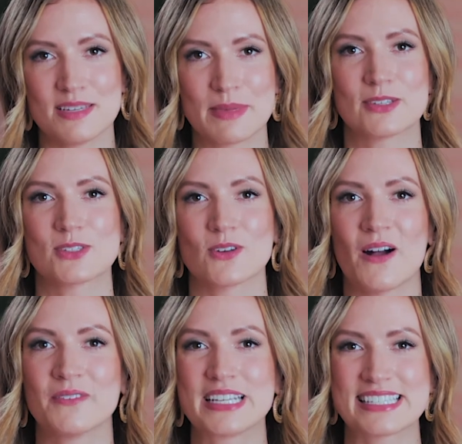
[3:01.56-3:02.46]
emails are
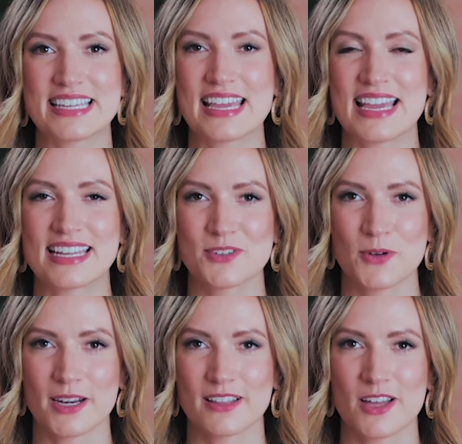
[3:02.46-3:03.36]
obviously in
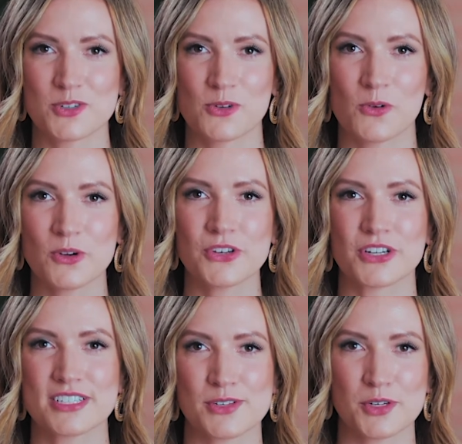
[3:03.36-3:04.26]
chronological
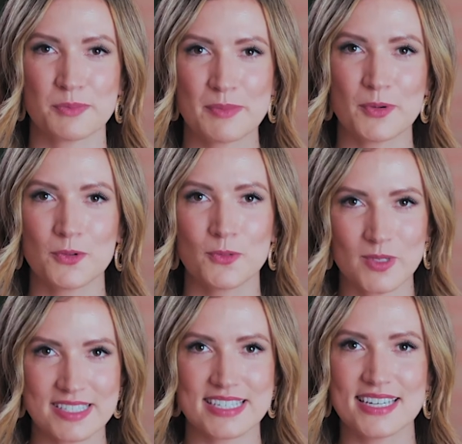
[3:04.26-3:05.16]
order. So your people
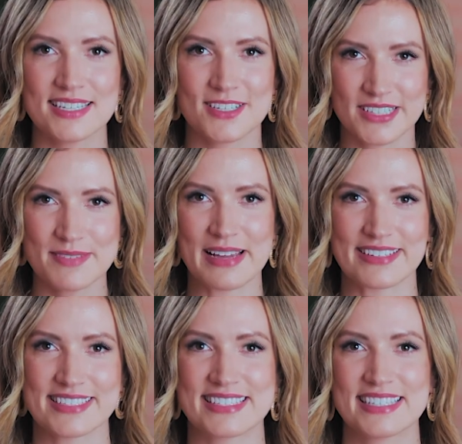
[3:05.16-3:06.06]
will see your emails.